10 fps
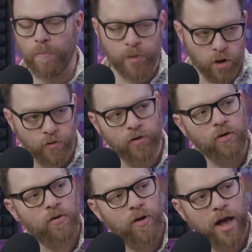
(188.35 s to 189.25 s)

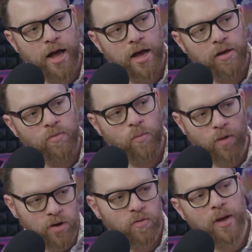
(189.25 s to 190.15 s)
Balder and
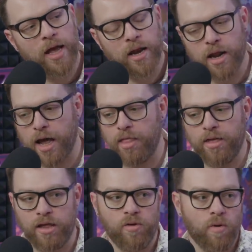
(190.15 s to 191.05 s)
Wonder Man and
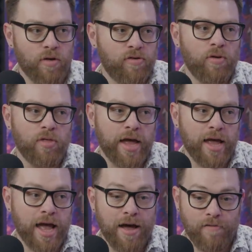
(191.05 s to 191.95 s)
then you also like
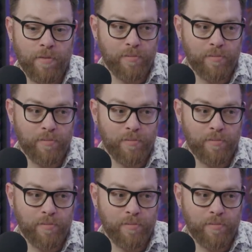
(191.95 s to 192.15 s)
have a